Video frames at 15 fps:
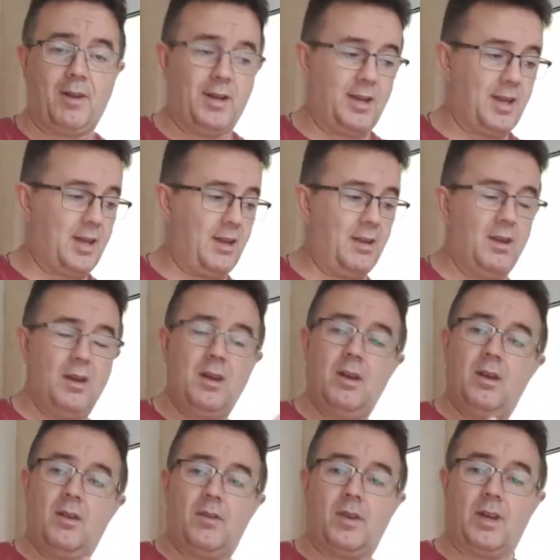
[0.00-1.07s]
Okay,
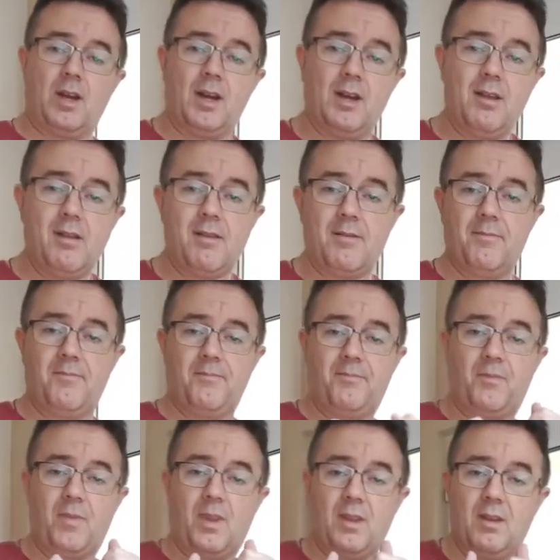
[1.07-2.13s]
so guys,
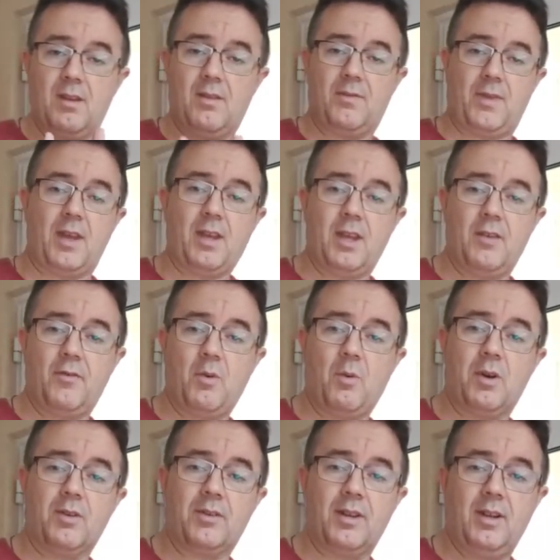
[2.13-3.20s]
thank you for
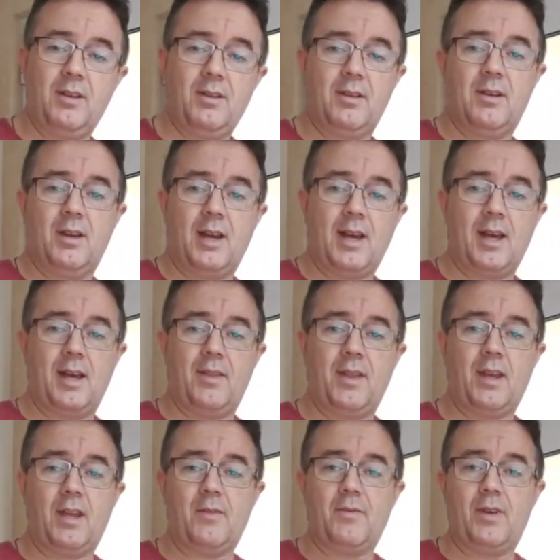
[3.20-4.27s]
watching,
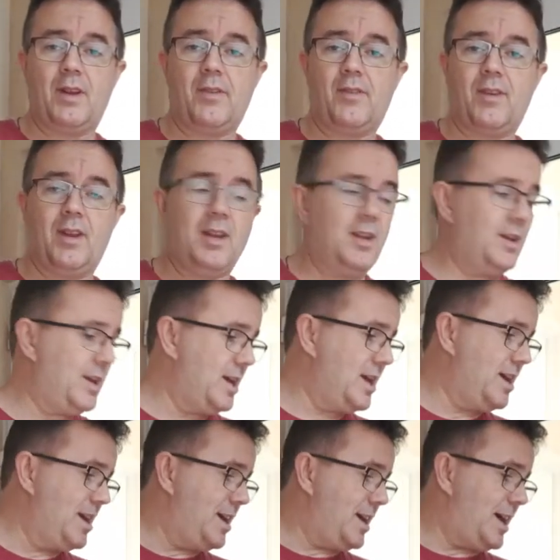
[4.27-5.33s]
thank you for listening,
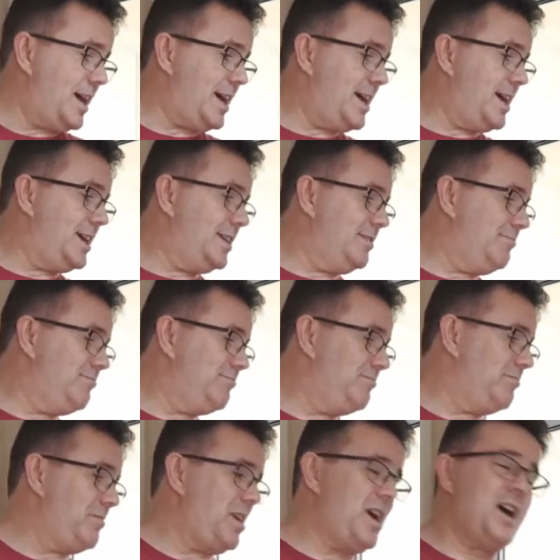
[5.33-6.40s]
and
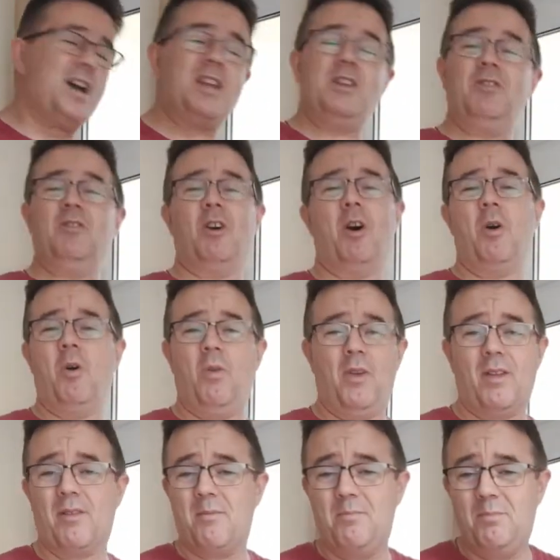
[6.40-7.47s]
I know
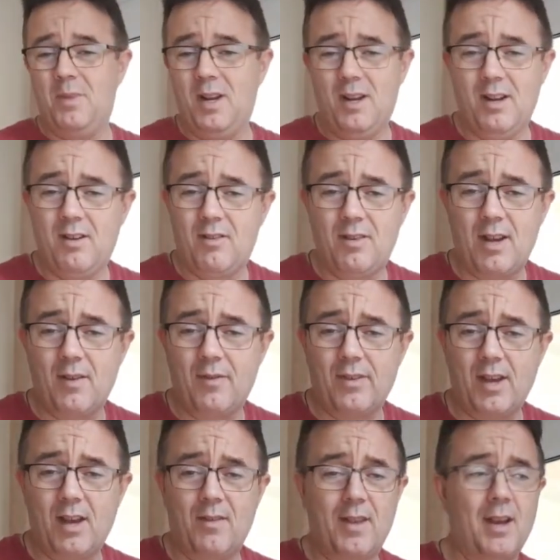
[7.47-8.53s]
there's a million chefs
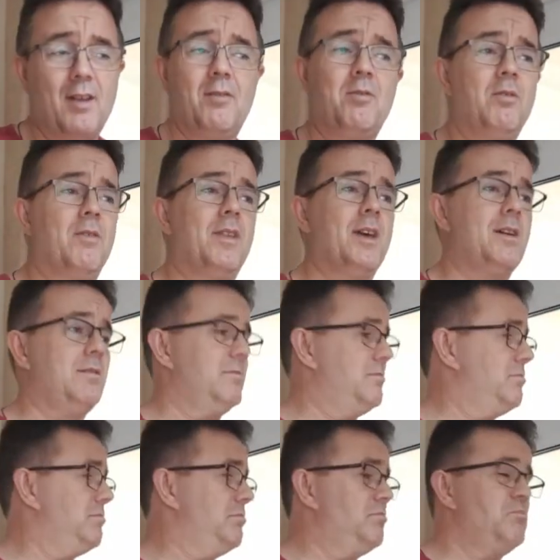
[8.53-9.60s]
out there and all that.
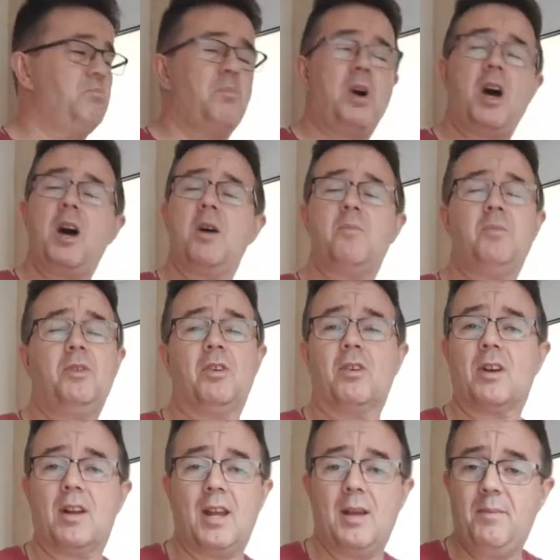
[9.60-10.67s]
I'm not
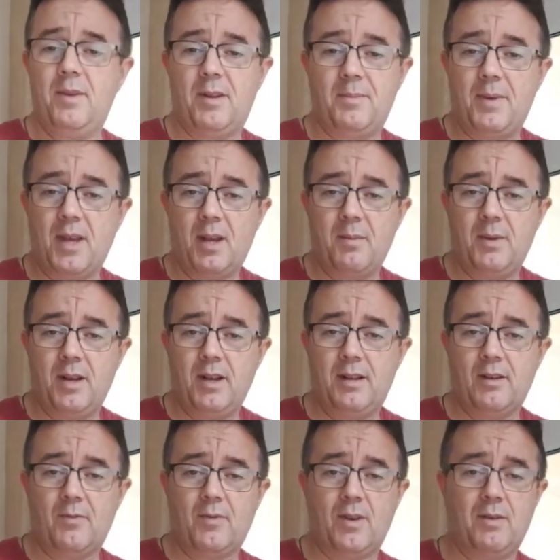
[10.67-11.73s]
claiming to be anybody
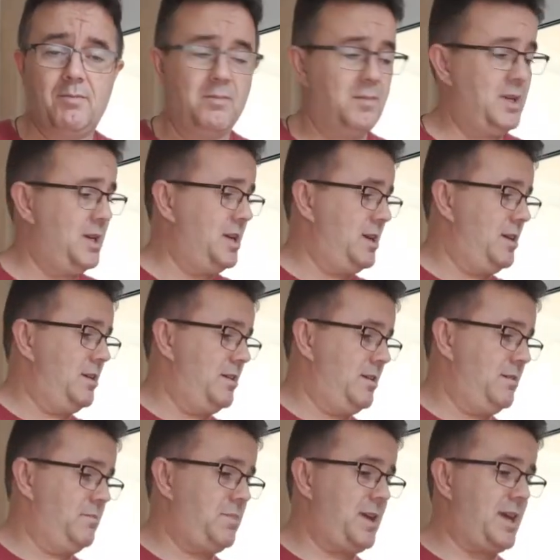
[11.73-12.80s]
different,
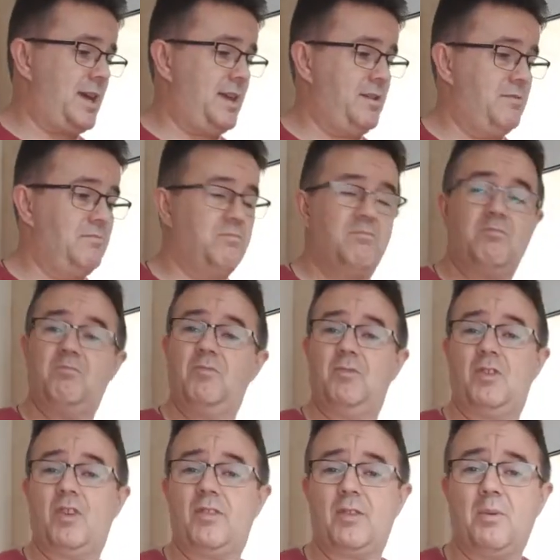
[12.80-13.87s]
but hey,
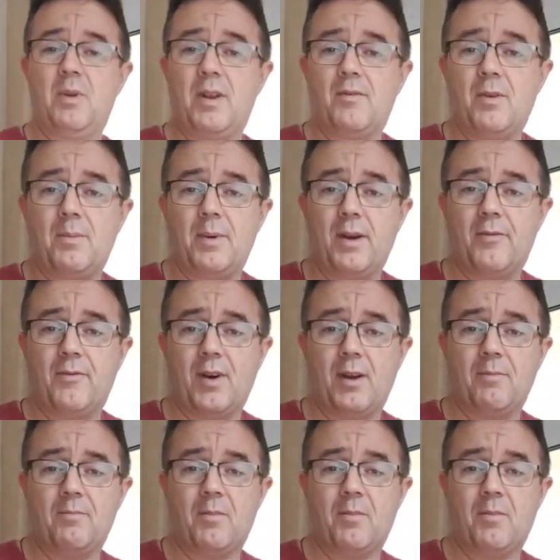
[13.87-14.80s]
just doing it for a bit of fun.